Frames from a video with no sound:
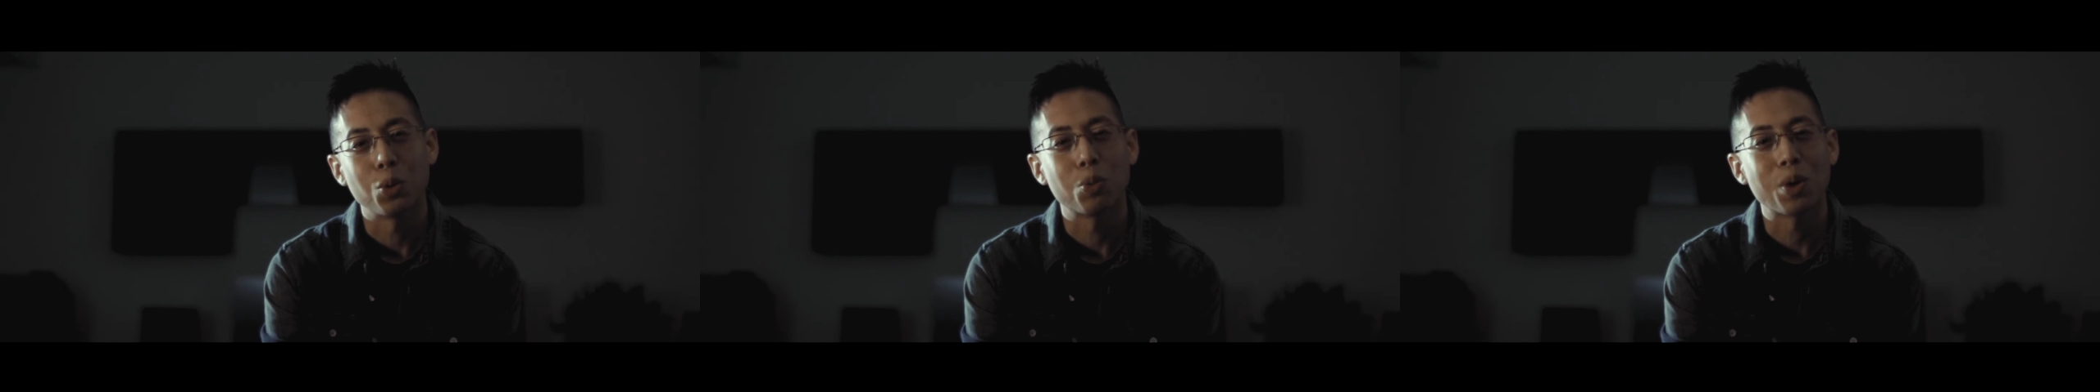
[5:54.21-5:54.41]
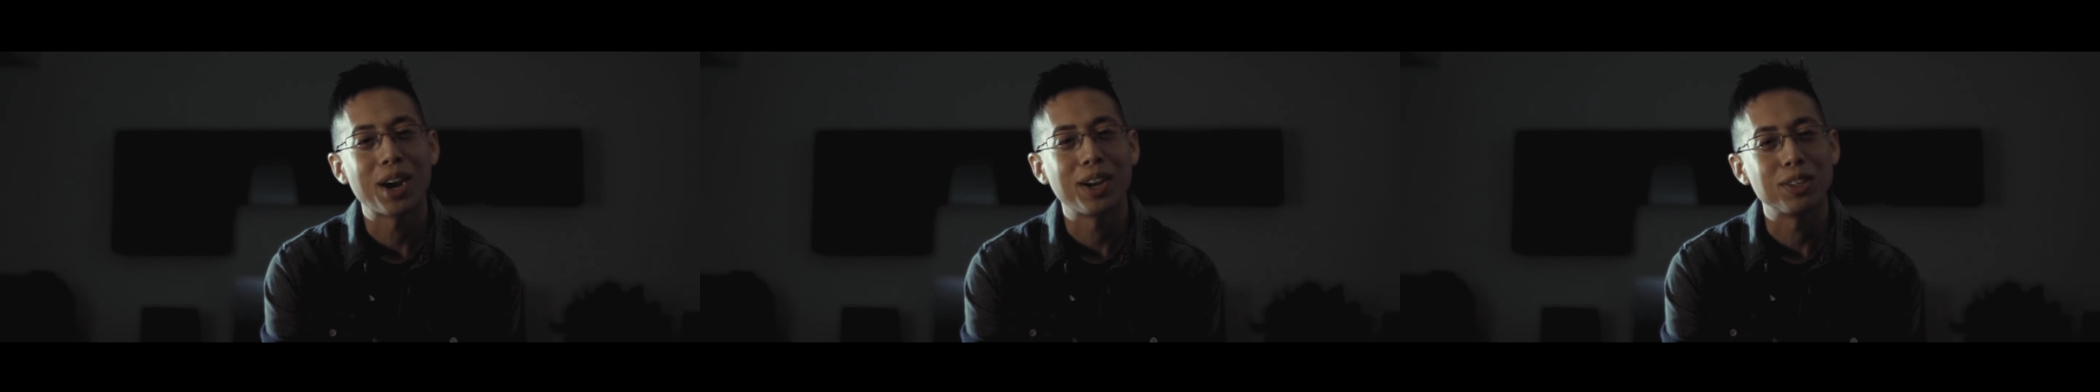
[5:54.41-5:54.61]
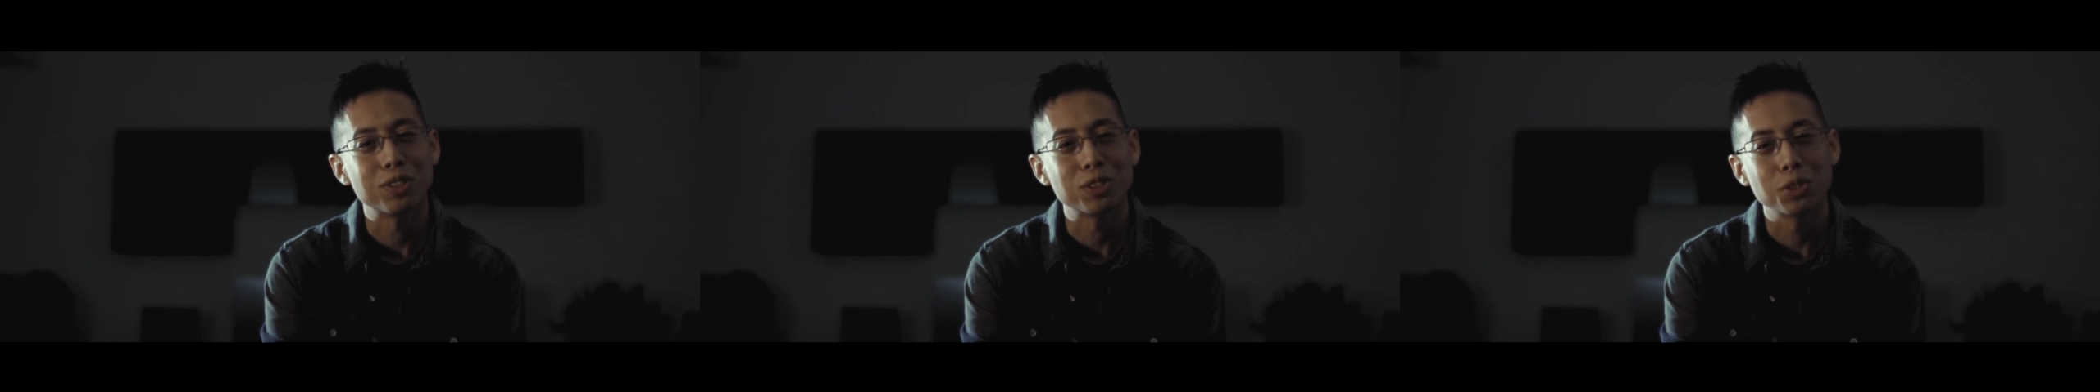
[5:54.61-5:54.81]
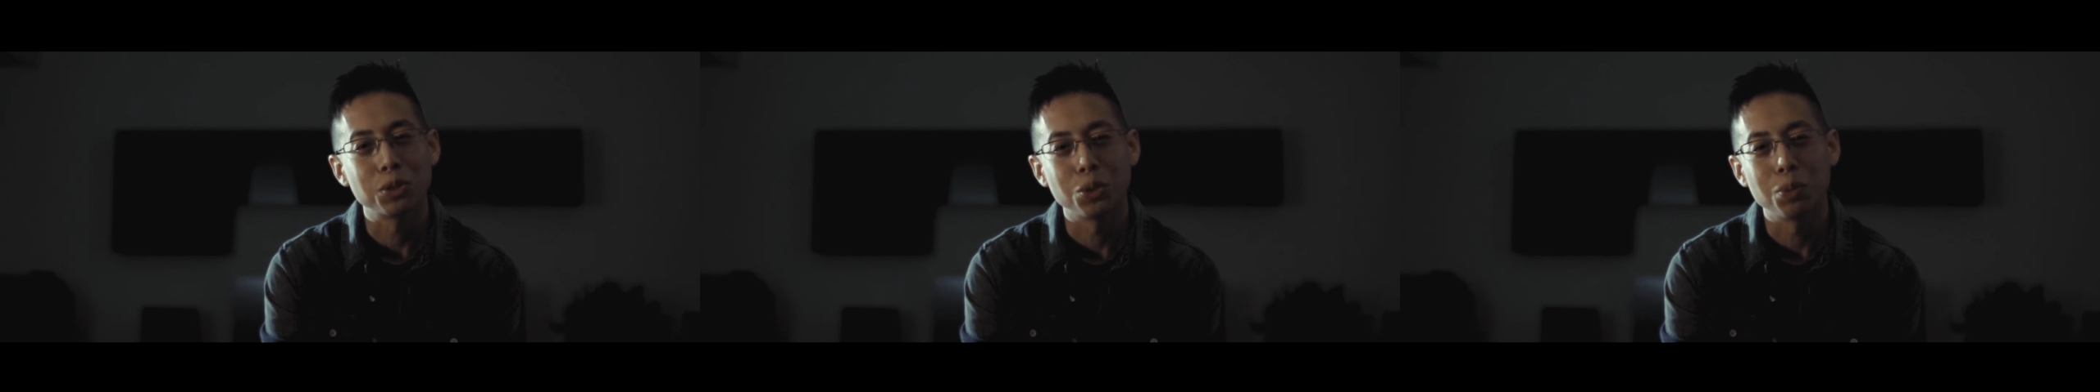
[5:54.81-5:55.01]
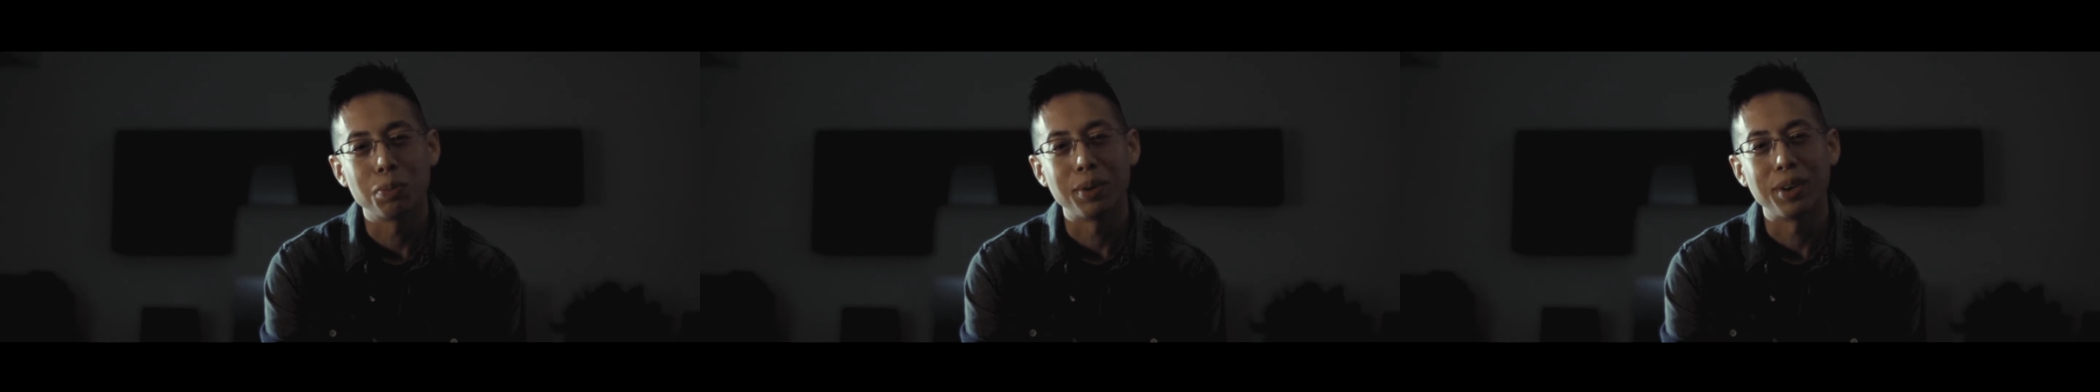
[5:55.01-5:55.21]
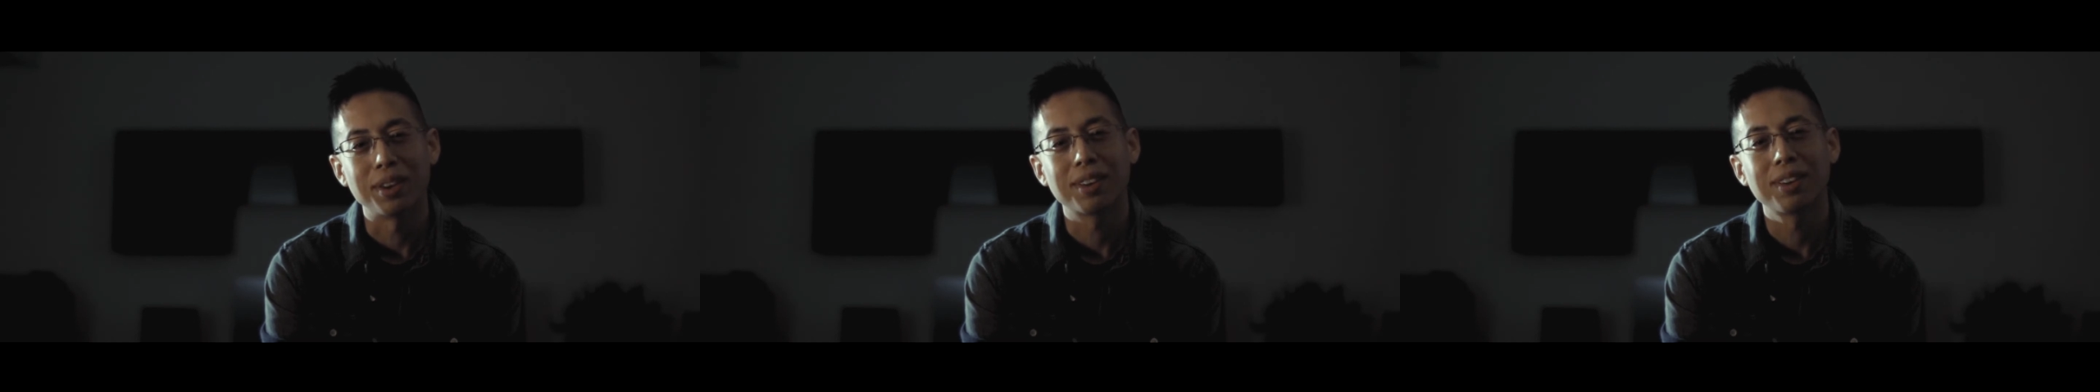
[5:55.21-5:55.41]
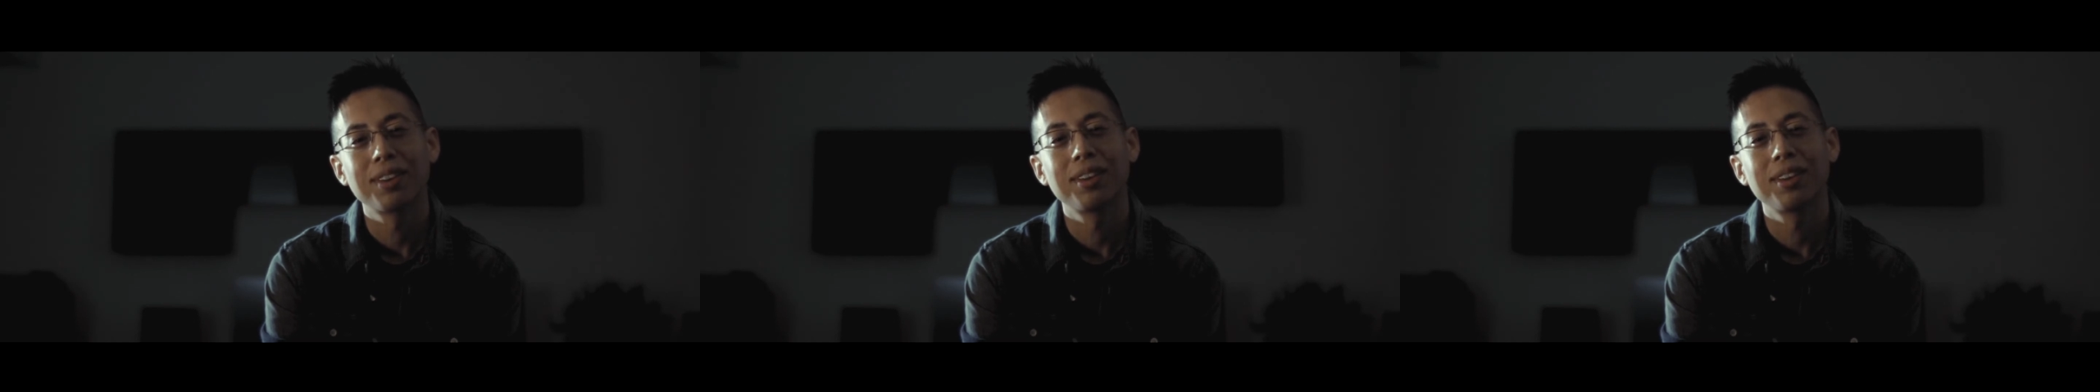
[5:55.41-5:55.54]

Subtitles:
Ryan Slupik,